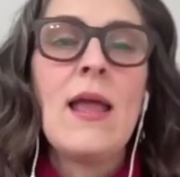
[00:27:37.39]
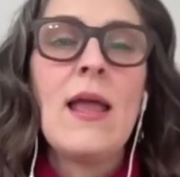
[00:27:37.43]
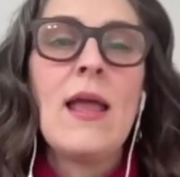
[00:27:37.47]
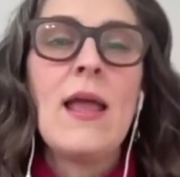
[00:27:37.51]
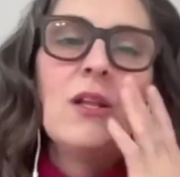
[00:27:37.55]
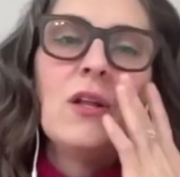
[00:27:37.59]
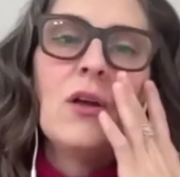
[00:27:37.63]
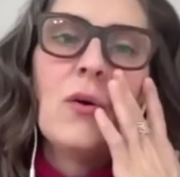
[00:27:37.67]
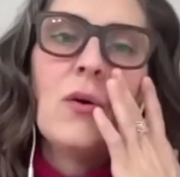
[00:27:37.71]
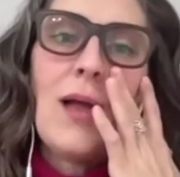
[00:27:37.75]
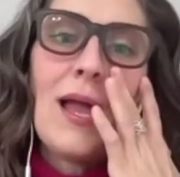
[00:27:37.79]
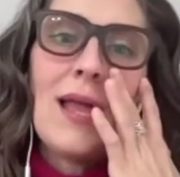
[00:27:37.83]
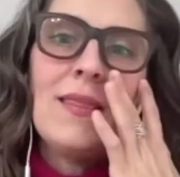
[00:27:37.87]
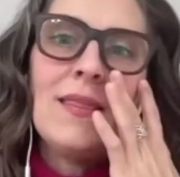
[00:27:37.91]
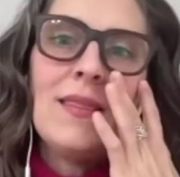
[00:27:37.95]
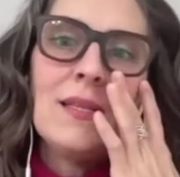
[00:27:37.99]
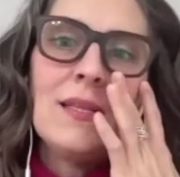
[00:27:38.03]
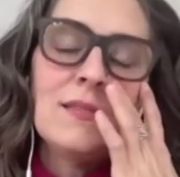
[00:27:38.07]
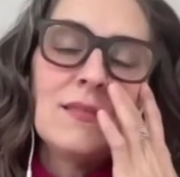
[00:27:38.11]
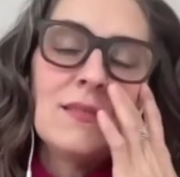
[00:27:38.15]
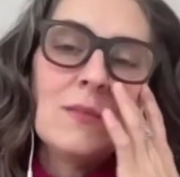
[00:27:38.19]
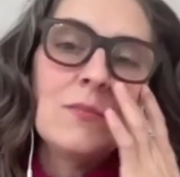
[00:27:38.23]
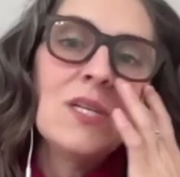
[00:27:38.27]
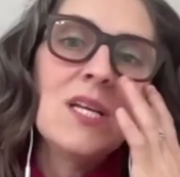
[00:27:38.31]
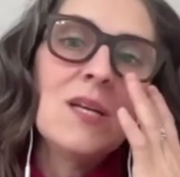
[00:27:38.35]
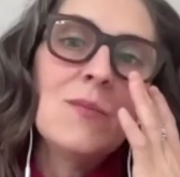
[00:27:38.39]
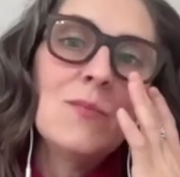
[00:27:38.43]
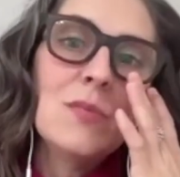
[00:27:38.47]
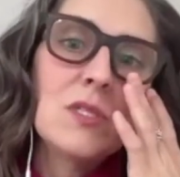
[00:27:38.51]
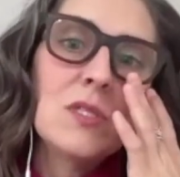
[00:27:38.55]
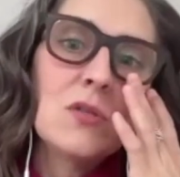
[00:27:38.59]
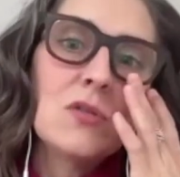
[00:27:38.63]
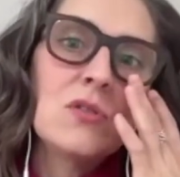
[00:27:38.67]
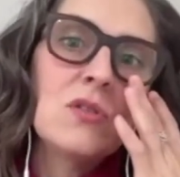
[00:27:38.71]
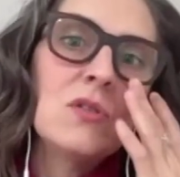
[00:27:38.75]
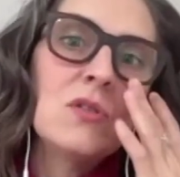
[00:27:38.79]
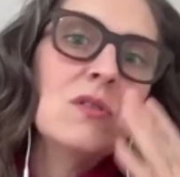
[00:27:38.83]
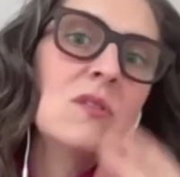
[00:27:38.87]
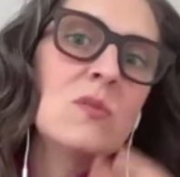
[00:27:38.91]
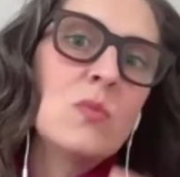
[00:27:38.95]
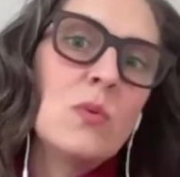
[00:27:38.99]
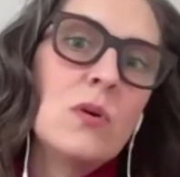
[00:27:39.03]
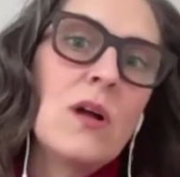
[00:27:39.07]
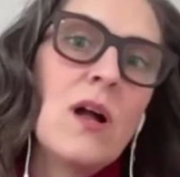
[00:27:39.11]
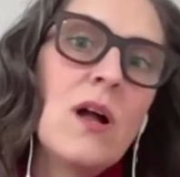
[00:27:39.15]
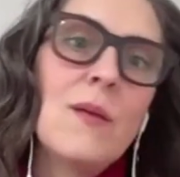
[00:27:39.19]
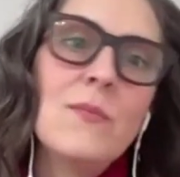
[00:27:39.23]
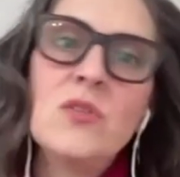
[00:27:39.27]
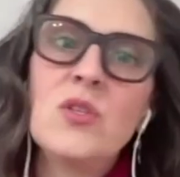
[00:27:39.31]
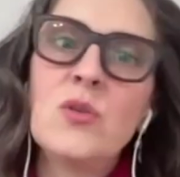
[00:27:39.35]
And then sometimes our students will
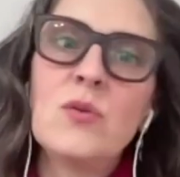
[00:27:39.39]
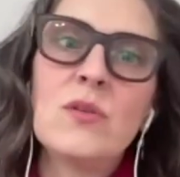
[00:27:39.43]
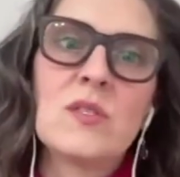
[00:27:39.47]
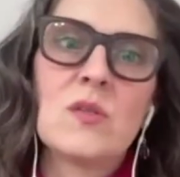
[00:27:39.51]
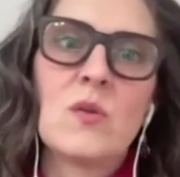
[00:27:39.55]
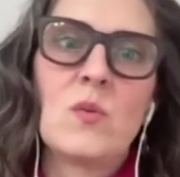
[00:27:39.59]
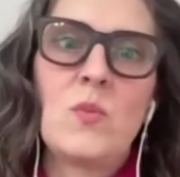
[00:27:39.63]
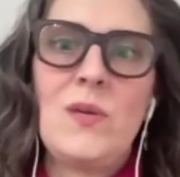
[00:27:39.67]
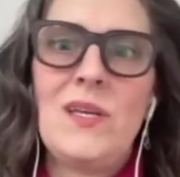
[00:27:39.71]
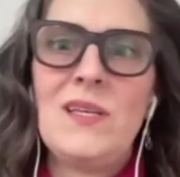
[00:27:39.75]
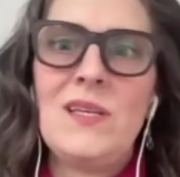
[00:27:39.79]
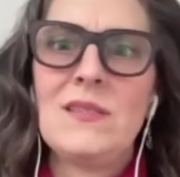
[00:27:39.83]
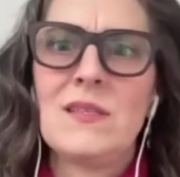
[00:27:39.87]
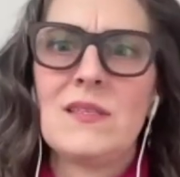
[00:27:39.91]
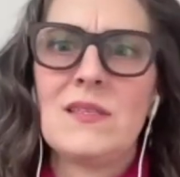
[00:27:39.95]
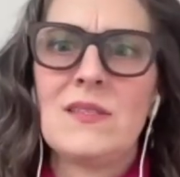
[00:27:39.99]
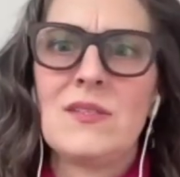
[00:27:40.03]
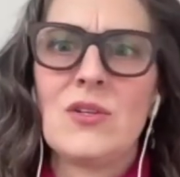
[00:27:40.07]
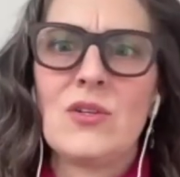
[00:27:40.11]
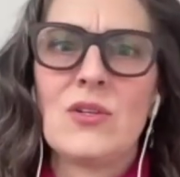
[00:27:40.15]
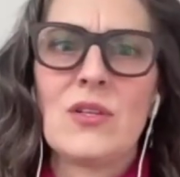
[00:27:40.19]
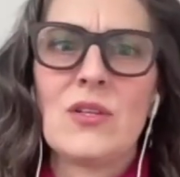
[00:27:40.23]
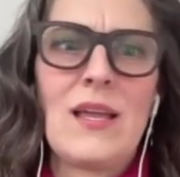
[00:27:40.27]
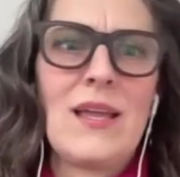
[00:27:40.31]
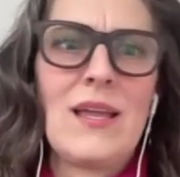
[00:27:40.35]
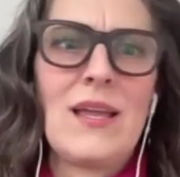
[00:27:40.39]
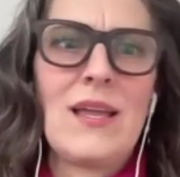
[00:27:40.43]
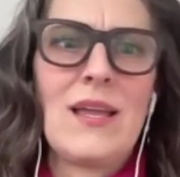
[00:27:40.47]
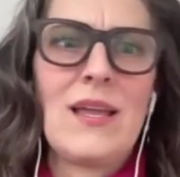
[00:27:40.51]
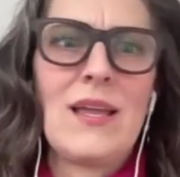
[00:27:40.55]
come to us with pieces and you're like,